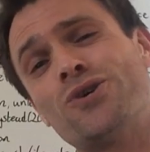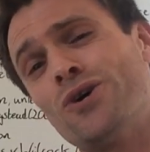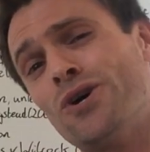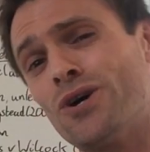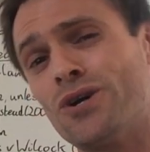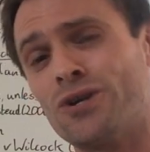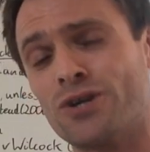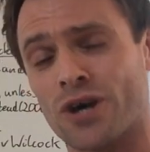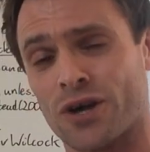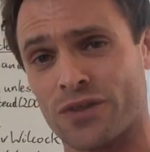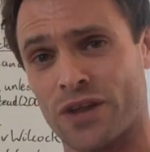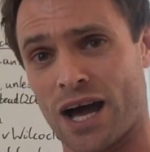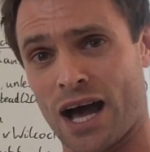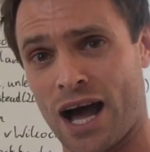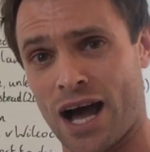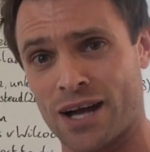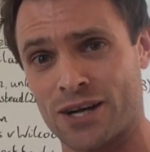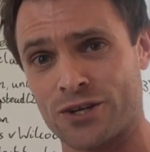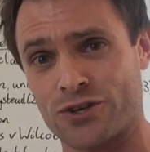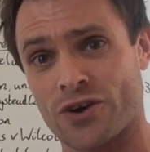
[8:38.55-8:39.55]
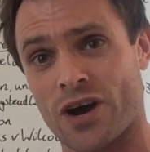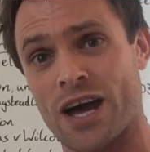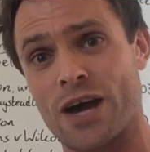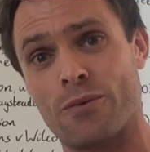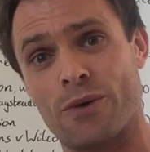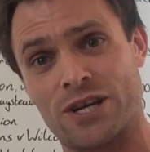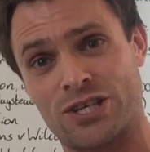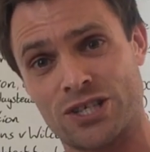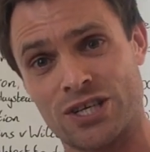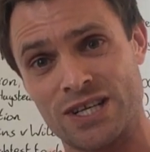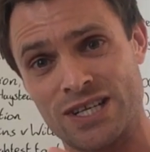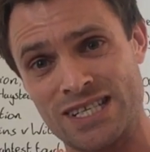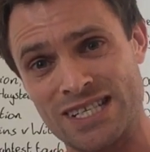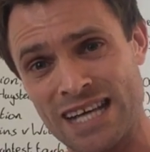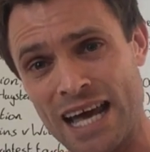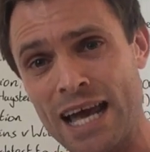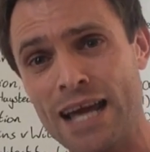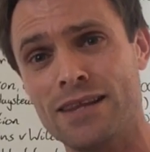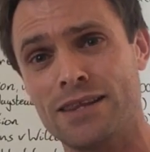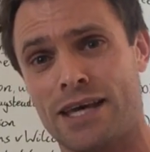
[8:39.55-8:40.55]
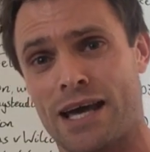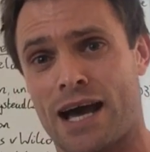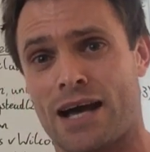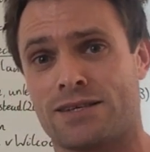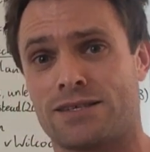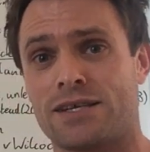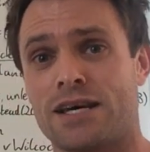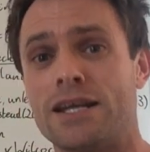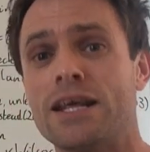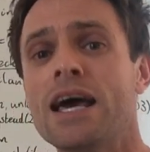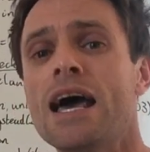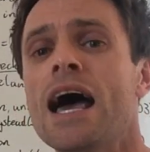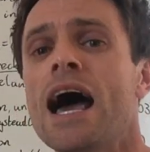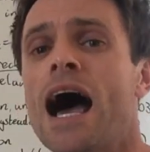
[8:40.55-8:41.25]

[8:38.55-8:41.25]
turned on the hand dryer which contained the acid,